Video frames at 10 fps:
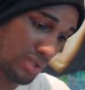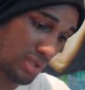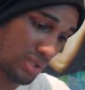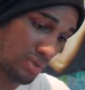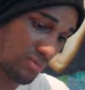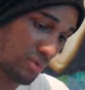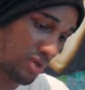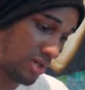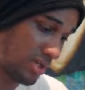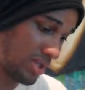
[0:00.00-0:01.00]
shots to
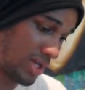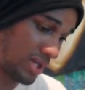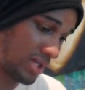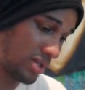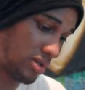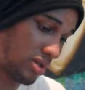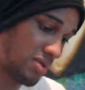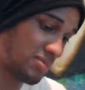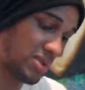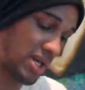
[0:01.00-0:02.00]
Marty, then did an
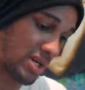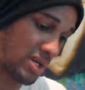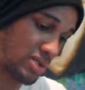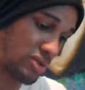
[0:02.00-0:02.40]
arm drag.